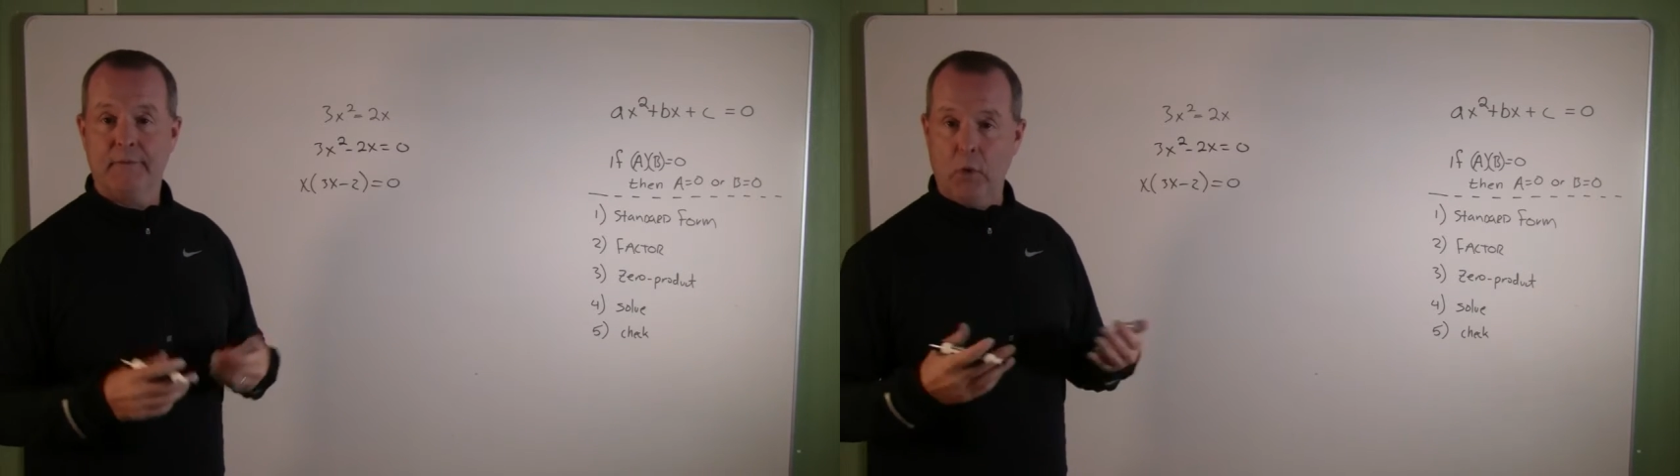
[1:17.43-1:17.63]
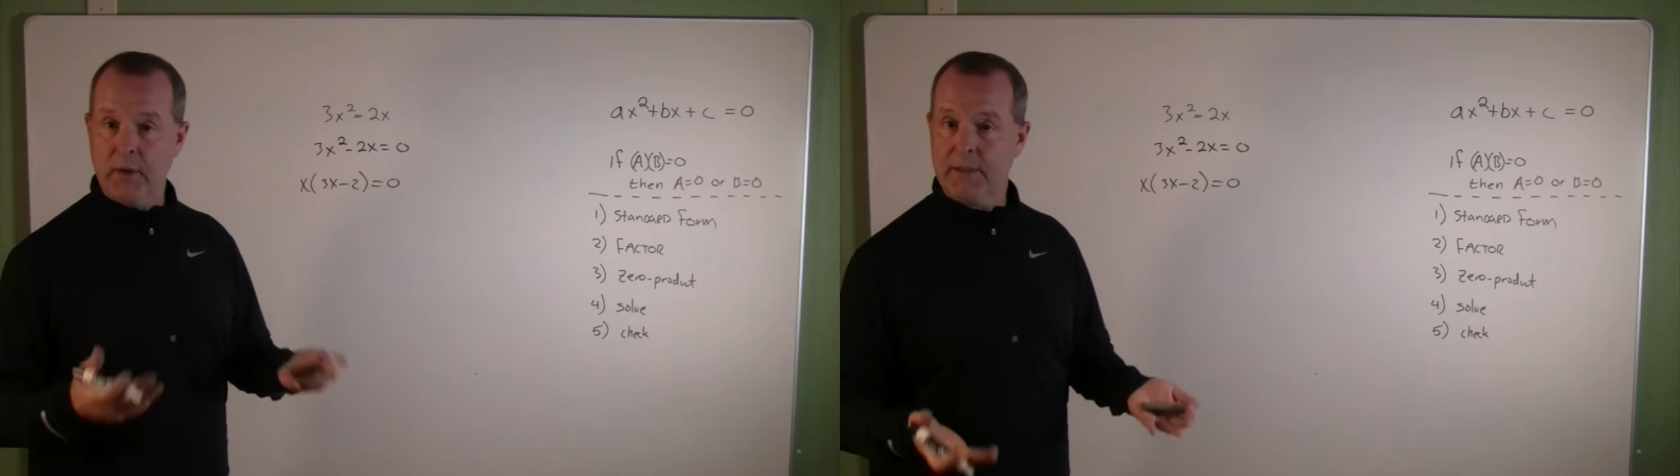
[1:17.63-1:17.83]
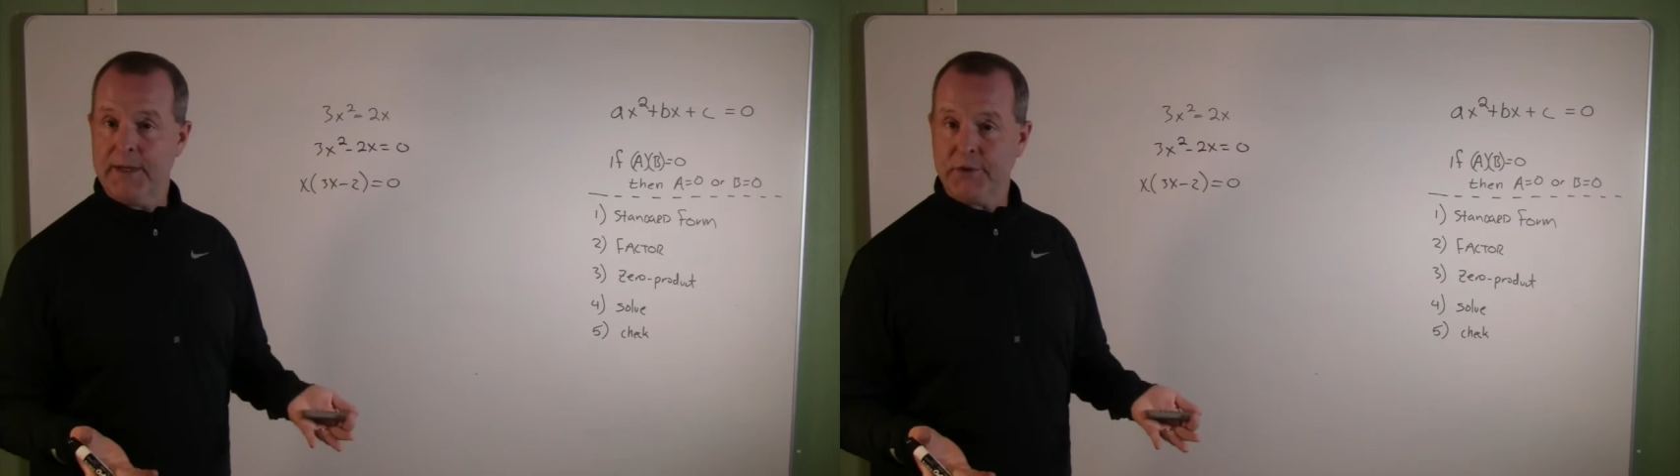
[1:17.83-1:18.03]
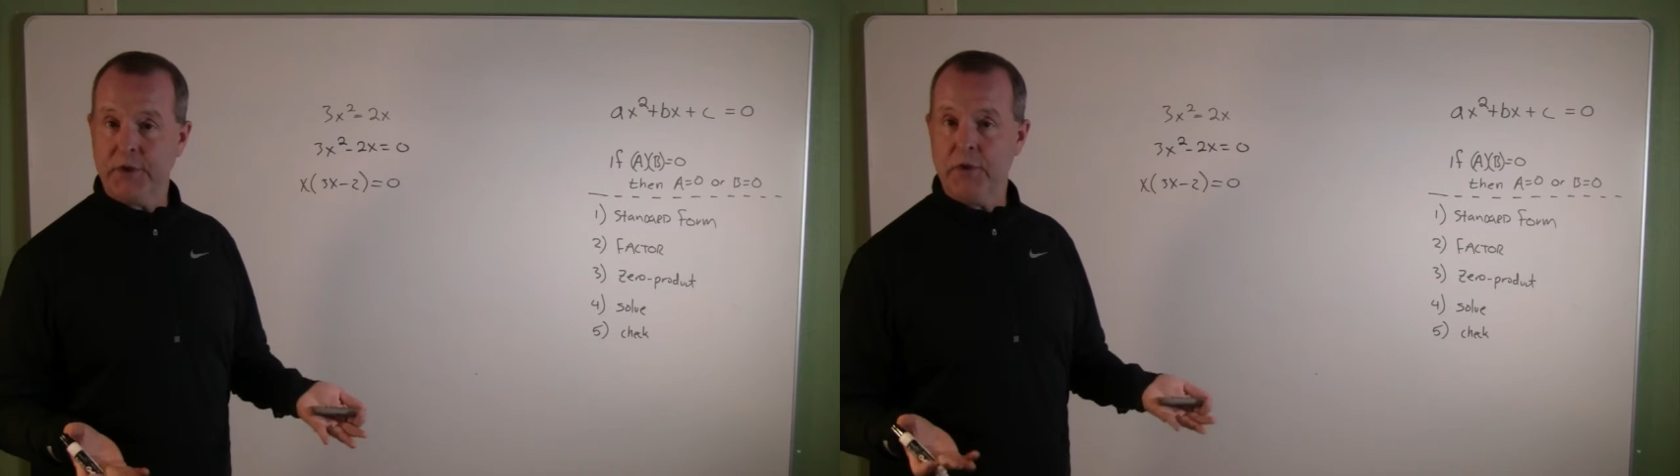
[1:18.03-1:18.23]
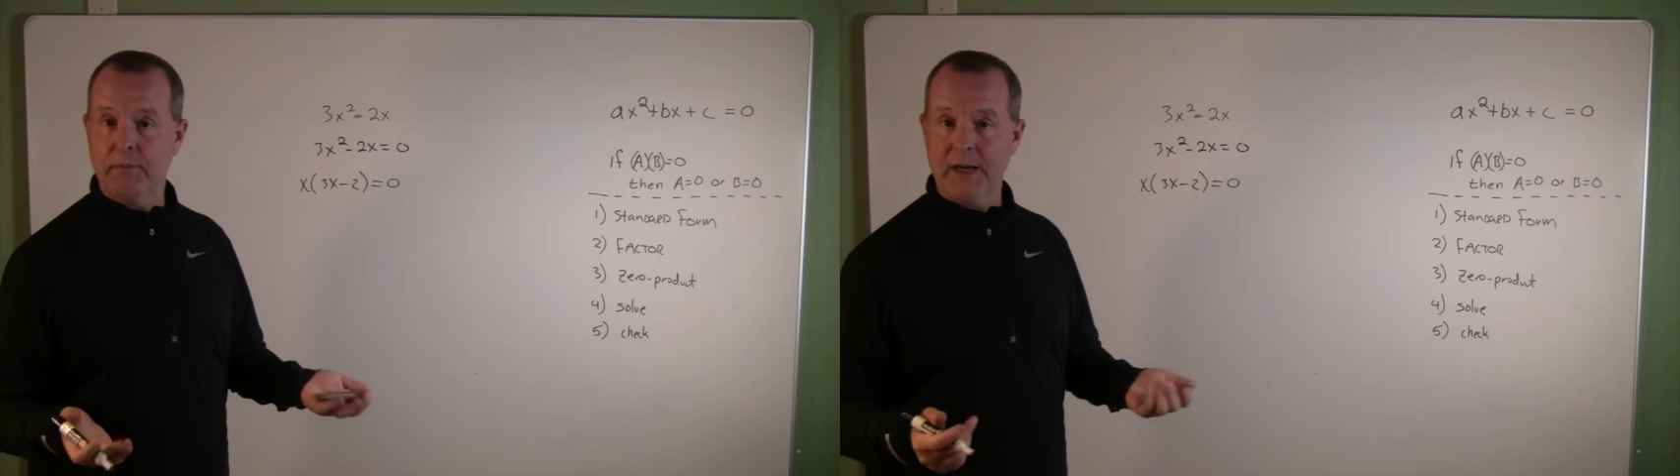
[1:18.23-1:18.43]
for it to be
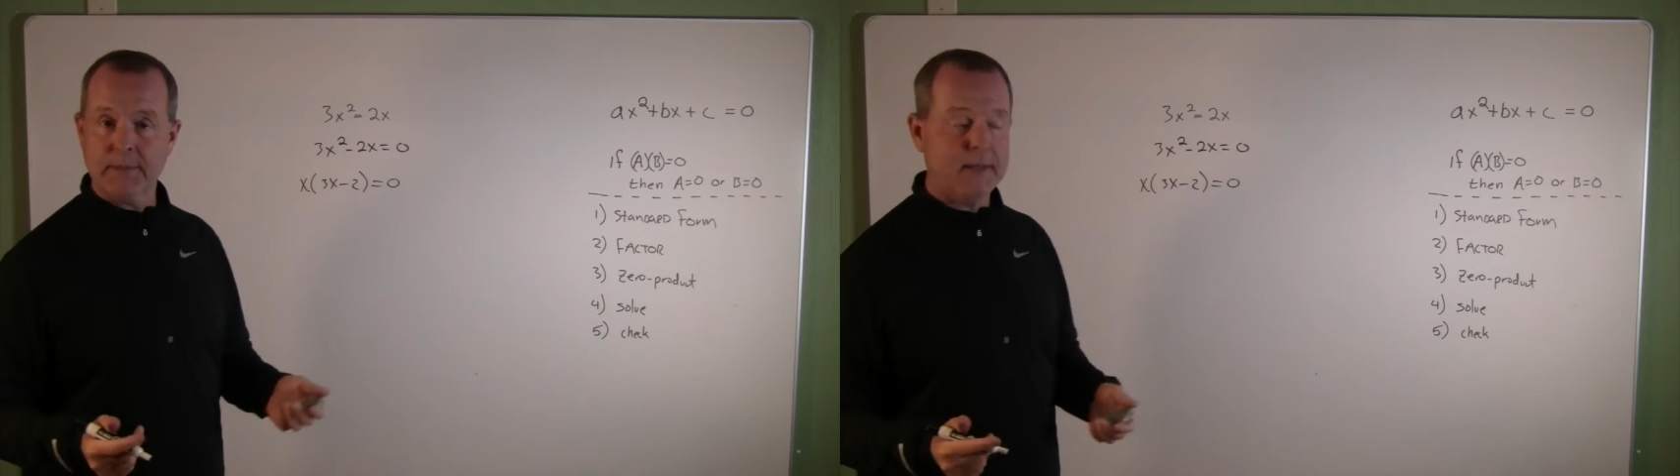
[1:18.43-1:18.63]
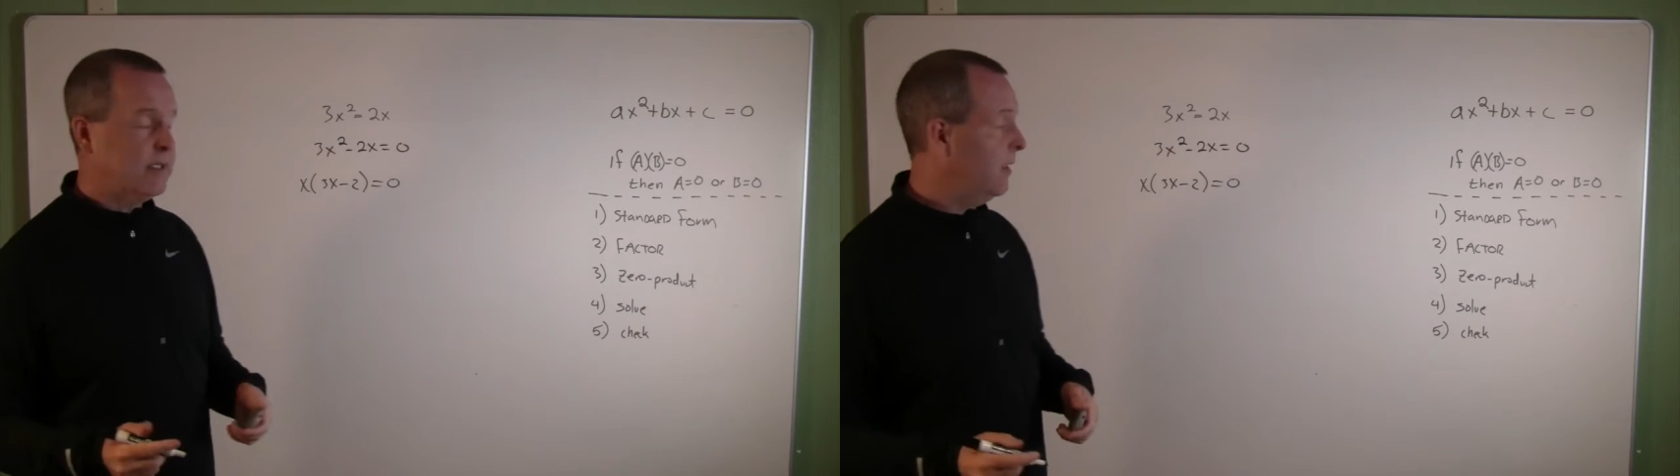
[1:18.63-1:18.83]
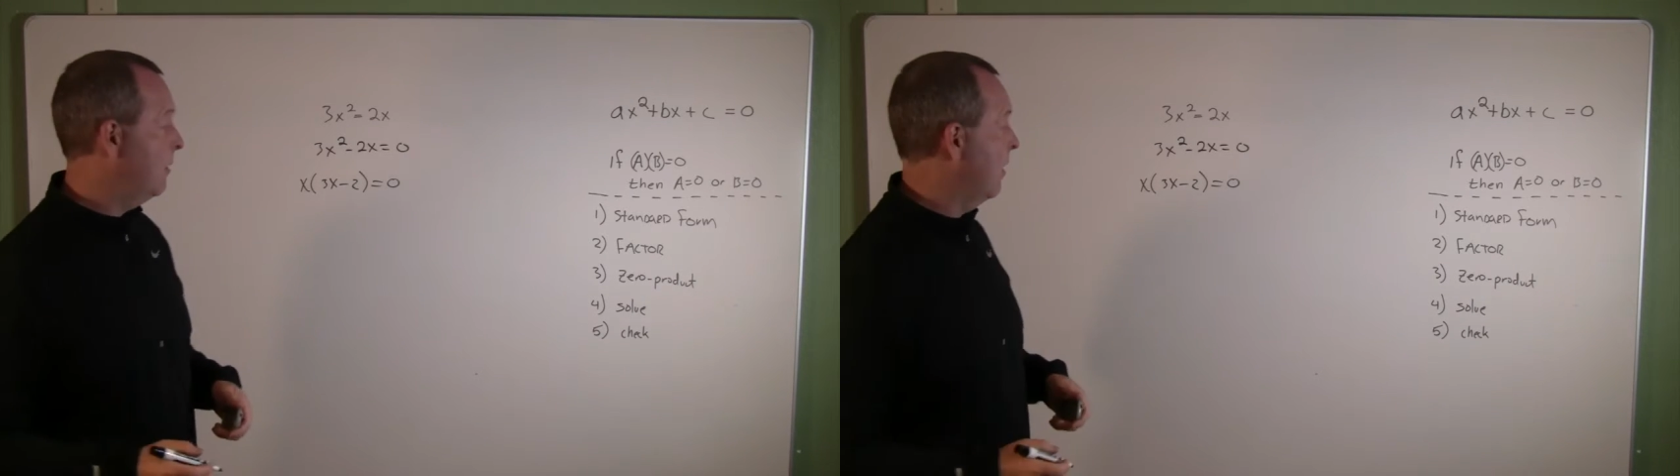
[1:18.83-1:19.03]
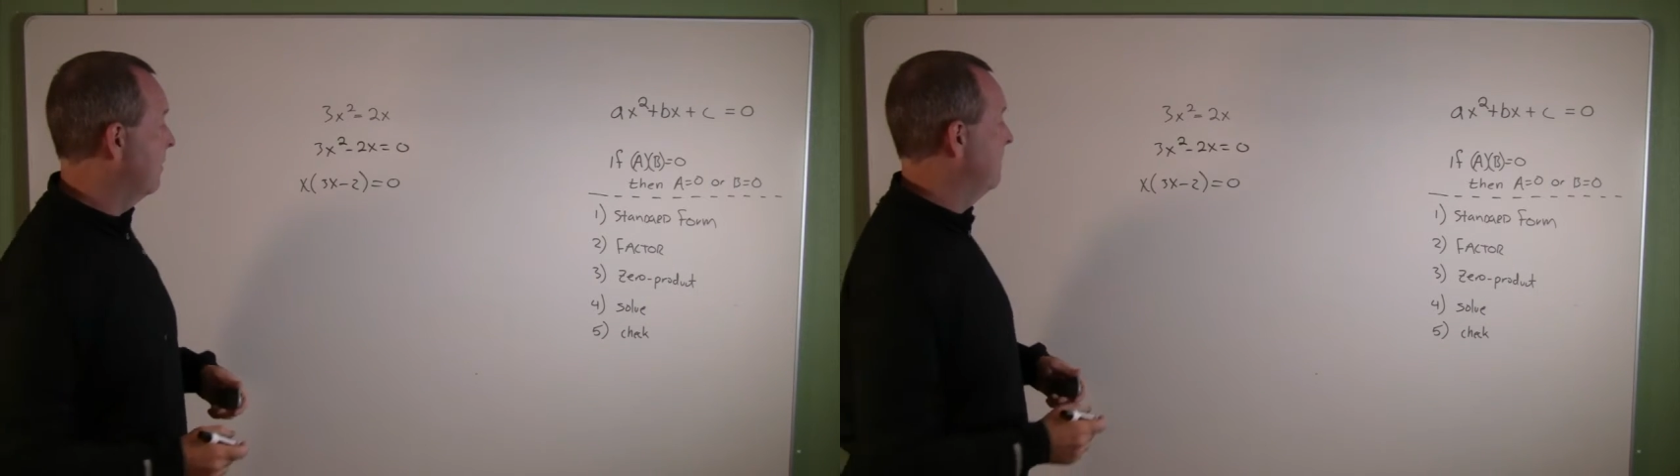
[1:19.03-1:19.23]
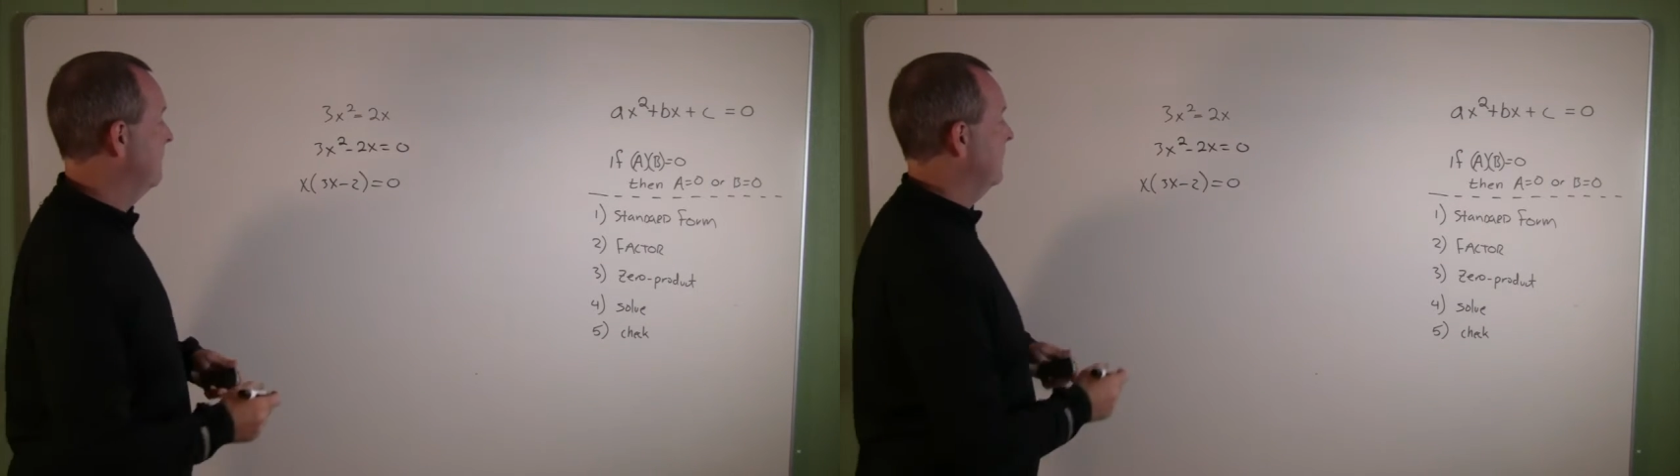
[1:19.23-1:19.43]
true must be zero.